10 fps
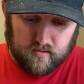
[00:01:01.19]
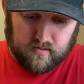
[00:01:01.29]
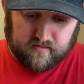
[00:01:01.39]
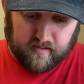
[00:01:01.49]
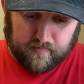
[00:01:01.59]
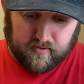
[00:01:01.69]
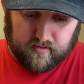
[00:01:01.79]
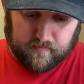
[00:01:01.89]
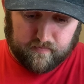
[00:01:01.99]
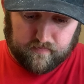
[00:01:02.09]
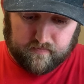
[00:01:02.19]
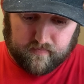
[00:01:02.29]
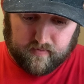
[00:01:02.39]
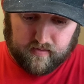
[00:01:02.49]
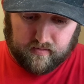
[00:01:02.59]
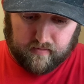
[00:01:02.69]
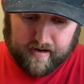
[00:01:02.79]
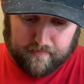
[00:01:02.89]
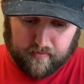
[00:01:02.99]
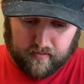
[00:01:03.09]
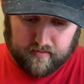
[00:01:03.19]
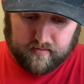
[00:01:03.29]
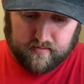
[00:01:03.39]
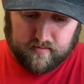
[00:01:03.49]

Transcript: It's like putting a wrap on.